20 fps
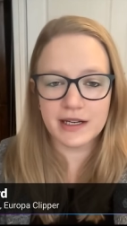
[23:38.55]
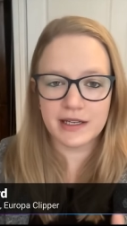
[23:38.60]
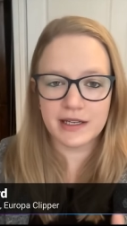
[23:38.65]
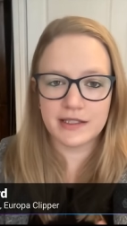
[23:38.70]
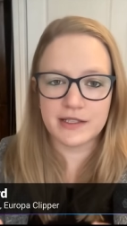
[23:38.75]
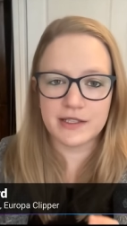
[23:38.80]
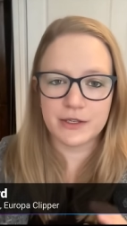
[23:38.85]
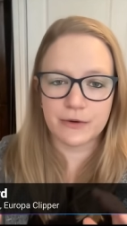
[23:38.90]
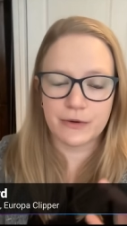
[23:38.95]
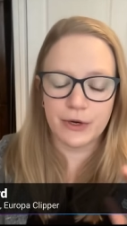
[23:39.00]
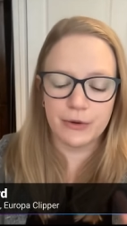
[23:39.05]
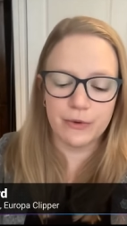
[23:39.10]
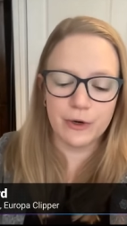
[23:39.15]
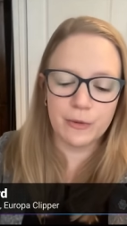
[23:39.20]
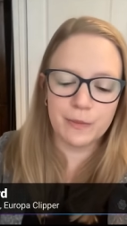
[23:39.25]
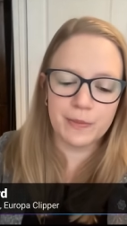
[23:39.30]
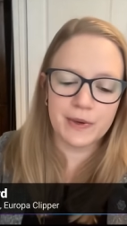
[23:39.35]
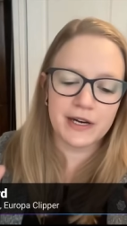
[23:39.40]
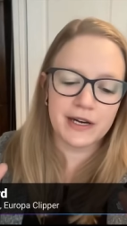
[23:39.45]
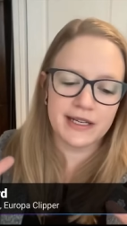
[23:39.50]
And so
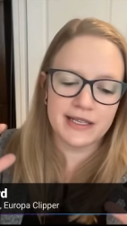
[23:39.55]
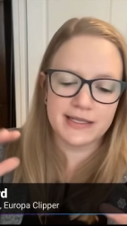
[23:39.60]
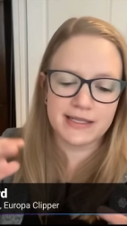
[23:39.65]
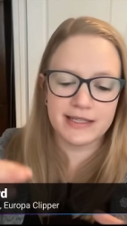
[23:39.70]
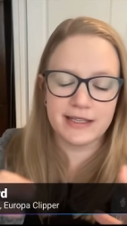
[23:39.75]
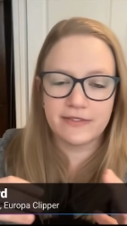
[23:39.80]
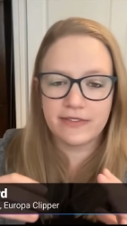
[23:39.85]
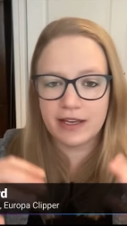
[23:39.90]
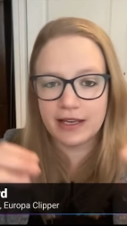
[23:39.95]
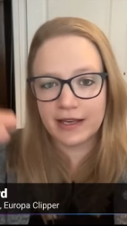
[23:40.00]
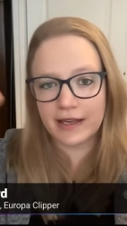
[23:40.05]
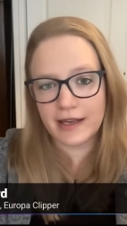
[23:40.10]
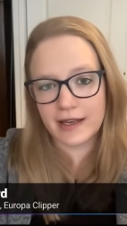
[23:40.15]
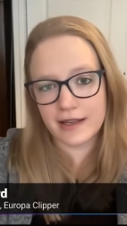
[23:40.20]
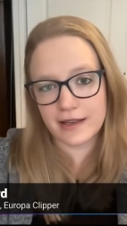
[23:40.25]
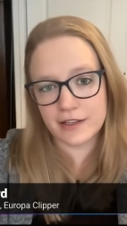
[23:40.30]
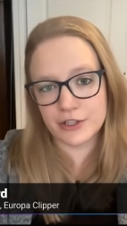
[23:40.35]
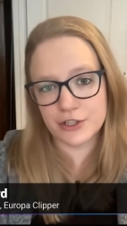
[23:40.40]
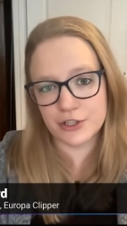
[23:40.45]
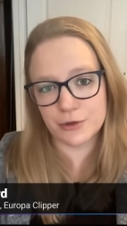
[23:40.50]
Europa is living
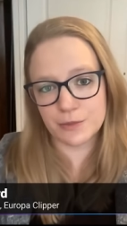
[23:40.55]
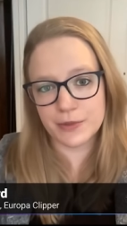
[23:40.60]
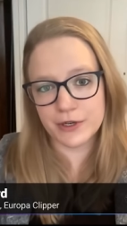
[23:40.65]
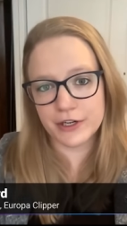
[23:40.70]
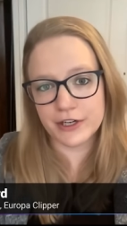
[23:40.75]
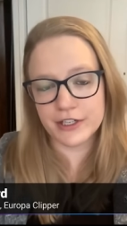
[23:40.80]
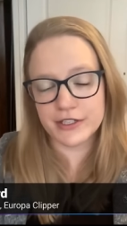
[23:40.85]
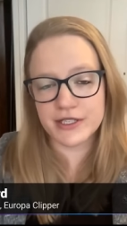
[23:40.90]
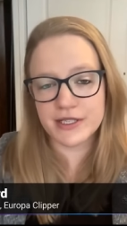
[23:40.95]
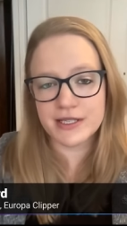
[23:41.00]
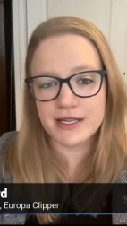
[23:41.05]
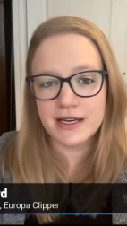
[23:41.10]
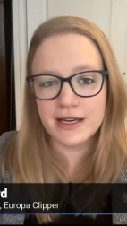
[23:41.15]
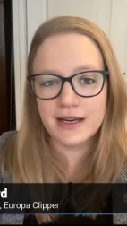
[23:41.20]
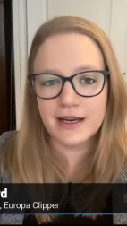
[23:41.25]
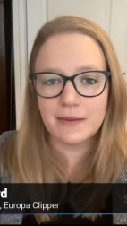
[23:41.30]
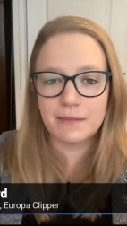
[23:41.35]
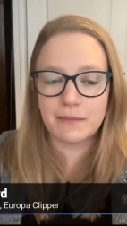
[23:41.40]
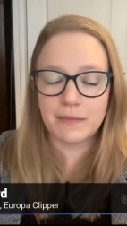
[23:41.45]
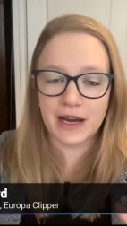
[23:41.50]
in Jupiter's
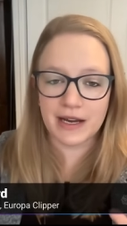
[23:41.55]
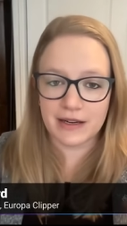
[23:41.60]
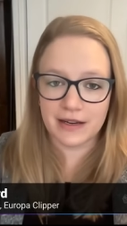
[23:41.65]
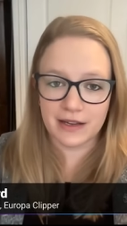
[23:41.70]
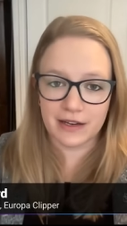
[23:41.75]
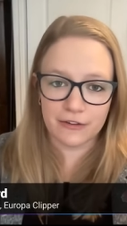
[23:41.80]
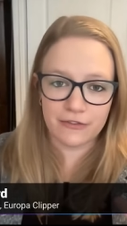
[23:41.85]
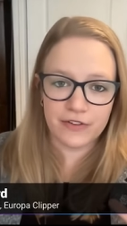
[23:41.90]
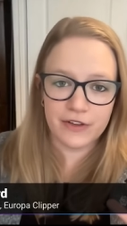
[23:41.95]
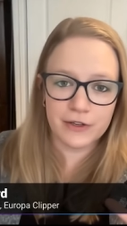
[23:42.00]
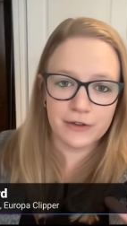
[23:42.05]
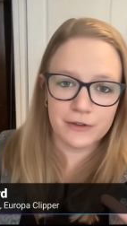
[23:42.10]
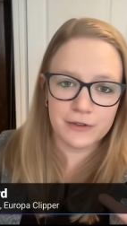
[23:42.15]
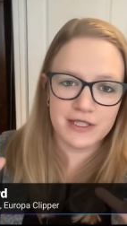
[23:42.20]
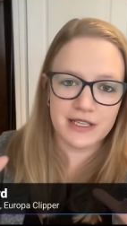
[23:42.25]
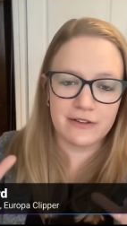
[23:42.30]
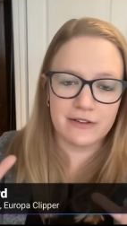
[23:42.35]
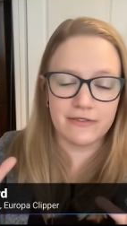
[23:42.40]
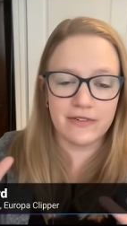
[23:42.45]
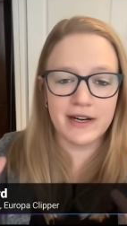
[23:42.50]
magnetic
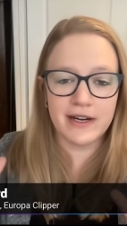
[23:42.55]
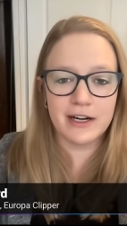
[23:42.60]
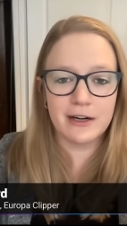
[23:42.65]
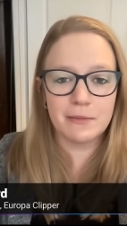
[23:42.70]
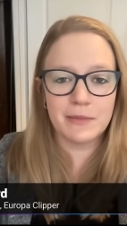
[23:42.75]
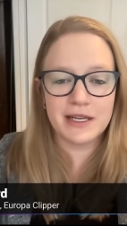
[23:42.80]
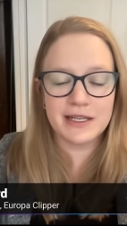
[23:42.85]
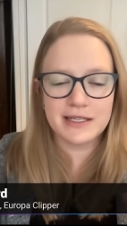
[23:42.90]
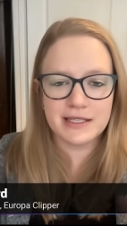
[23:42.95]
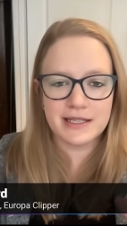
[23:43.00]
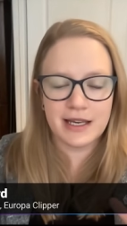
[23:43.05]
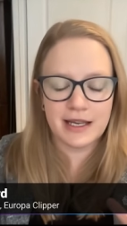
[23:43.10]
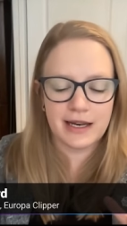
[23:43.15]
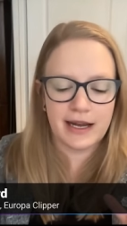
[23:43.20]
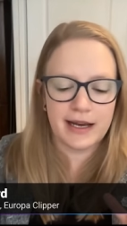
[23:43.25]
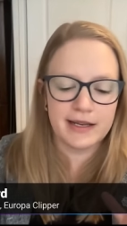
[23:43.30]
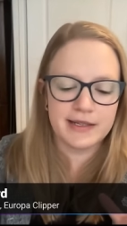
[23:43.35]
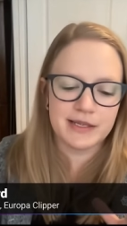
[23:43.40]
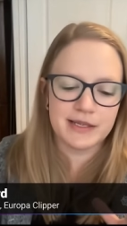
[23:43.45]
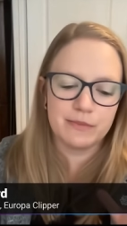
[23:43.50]
field environment. And
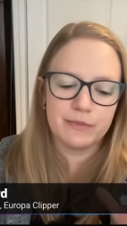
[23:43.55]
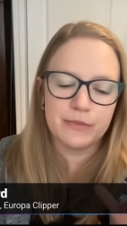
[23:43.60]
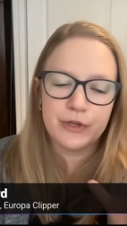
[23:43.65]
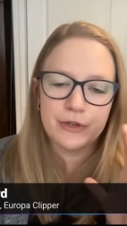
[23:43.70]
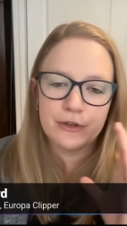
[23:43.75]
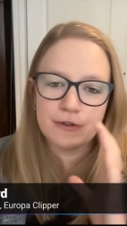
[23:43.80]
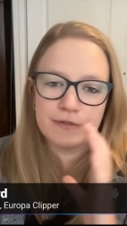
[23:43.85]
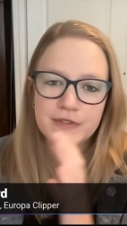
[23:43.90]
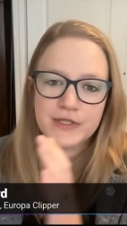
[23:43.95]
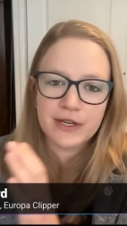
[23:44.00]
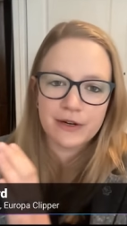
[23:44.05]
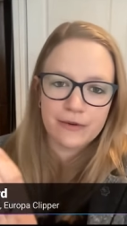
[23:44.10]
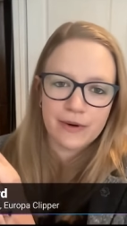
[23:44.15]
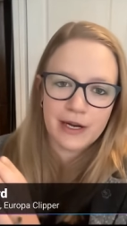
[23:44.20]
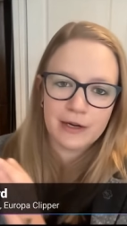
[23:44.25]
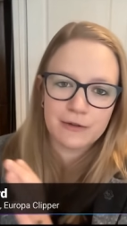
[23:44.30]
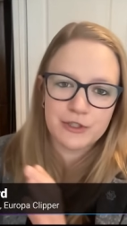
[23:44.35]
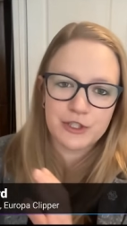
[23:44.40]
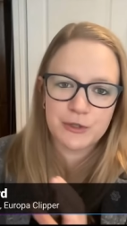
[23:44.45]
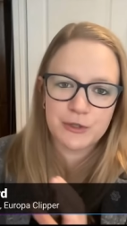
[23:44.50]
as it moves
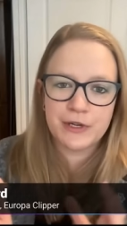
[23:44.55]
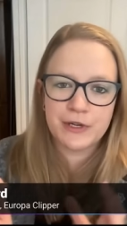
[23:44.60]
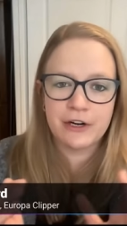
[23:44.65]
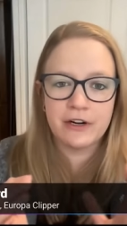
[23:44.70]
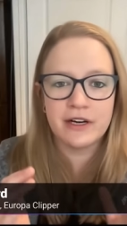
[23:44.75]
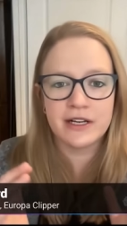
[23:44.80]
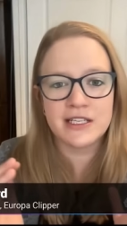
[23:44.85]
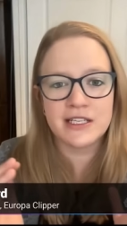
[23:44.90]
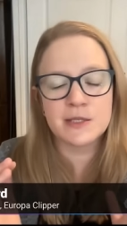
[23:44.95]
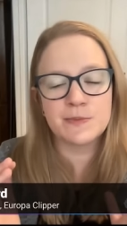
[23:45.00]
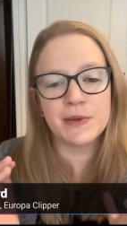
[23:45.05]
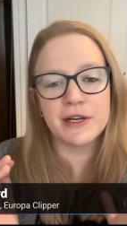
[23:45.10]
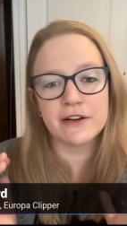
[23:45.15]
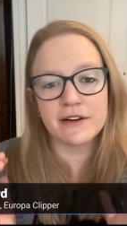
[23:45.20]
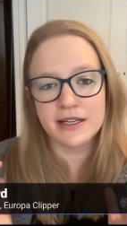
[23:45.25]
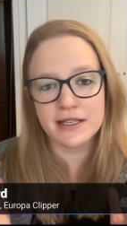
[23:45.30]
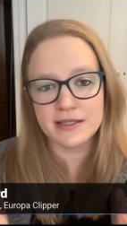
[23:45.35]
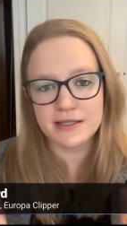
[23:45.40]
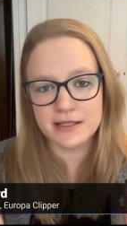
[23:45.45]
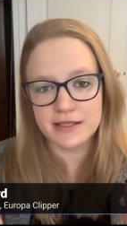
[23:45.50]
around Jupiter, it
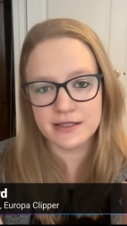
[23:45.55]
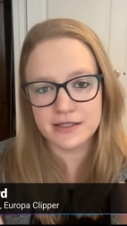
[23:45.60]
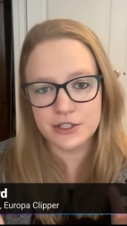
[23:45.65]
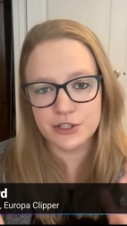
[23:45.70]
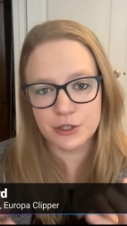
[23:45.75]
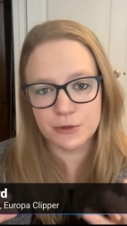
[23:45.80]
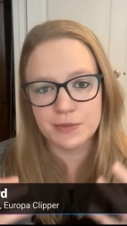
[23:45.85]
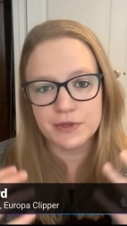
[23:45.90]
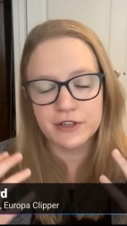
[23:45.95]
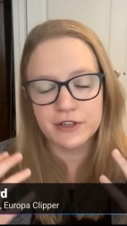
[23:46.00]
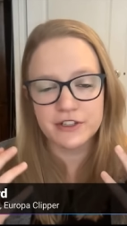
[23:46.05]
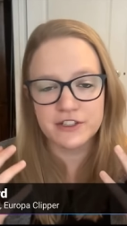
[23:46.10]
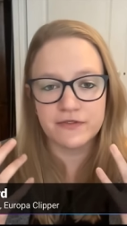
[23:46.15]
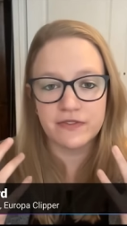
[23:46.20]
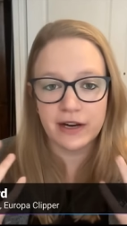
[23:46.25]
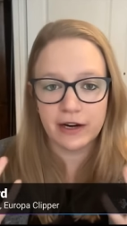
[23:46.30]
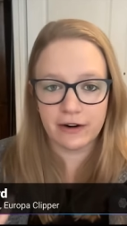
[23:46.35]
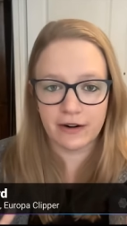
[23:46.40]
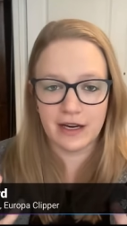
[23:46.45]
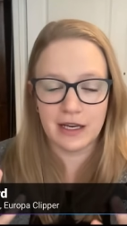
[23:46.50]
experiences Jupiter's
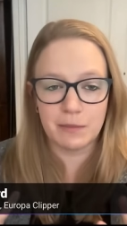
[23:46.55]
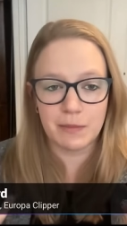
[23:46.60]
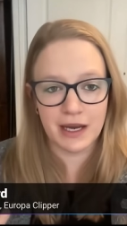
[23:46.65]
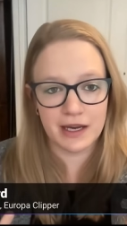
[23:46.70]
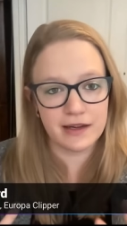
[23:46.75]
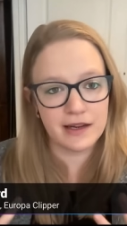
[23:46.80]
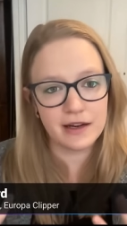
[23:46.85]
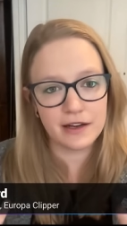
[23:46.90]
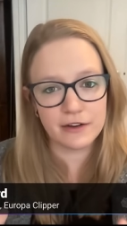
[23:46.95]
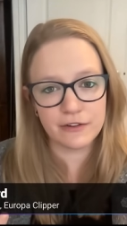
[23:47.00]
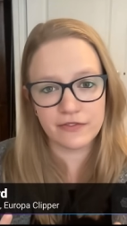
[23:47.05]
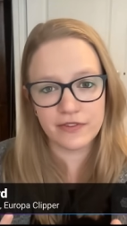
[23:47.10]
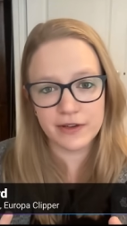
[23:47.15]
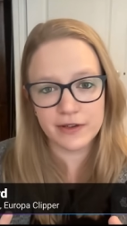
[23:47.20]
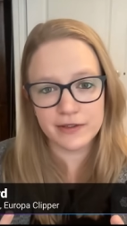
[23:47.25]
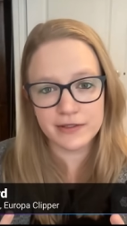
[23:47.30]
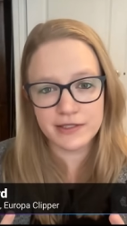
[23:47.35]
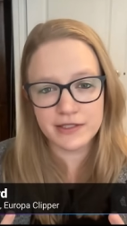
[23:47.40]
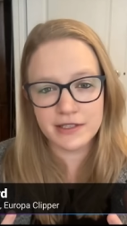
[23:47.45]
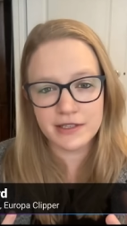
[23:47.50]
varying magnetic
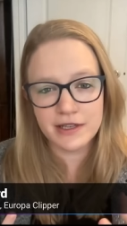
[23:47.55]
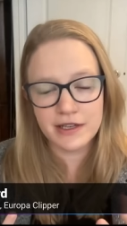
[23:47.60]
field.